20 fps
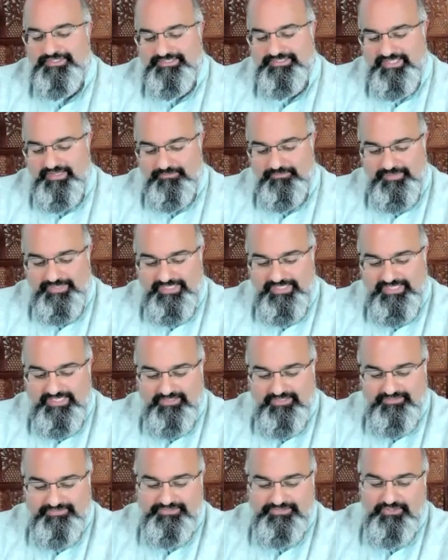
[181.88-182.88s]
that we
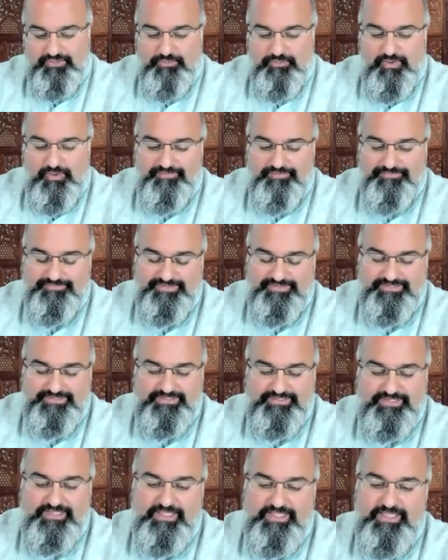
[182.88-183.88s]
hear so
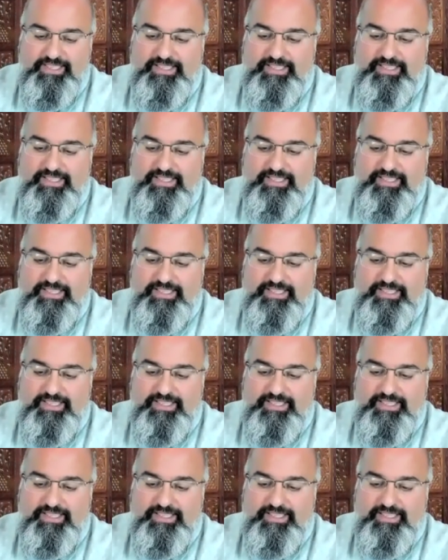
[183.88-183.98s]
often